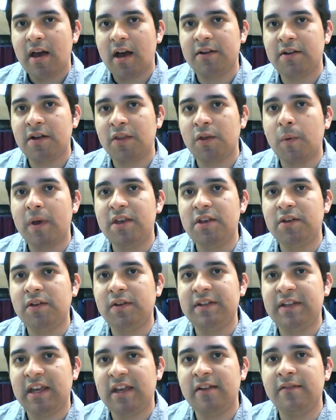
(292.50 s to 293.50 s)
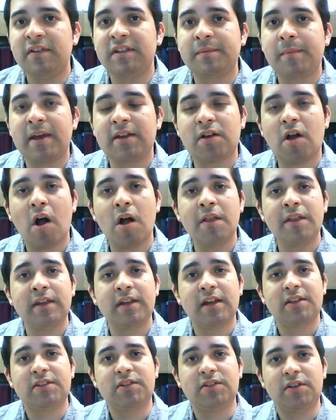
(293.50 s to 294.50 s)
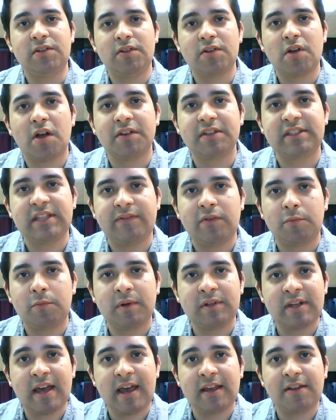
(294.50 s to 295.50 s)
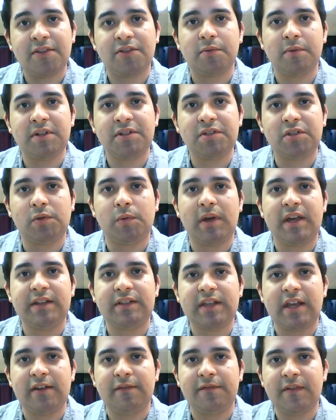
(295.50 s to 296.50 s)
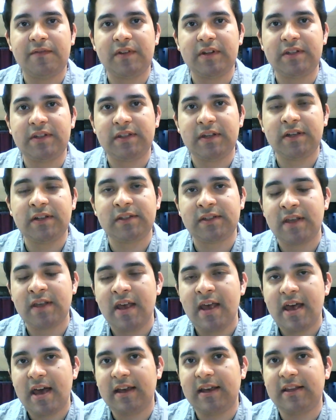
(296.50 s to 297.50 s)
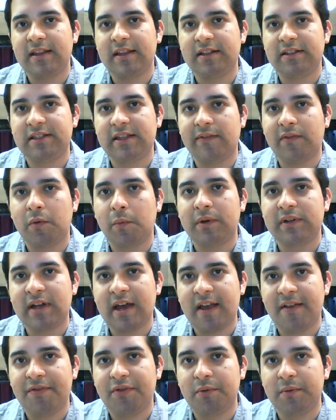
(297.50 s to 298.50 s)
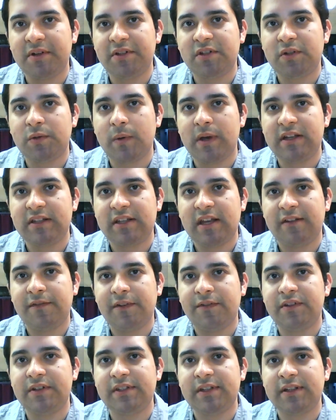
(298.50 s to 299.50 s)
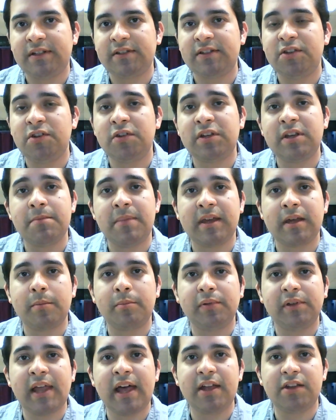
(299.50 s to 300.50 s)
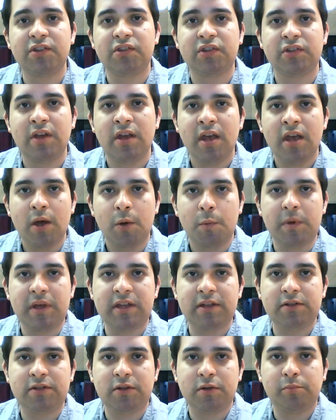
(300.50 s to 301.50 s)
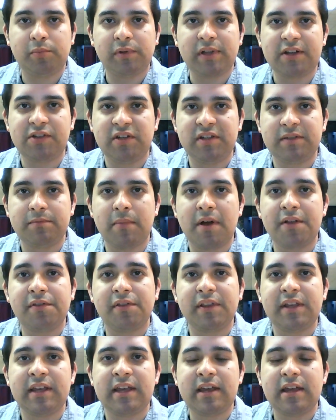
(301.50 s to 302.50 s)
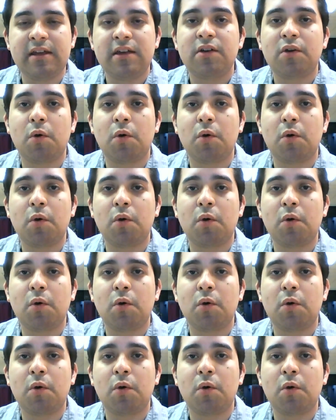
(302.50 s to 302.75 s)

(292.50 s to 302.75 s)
Another way you can give is by calling us. You can call 719-328-1056. Again, that's 719-328-1056, and you can make a pledge. We do pledges monthly,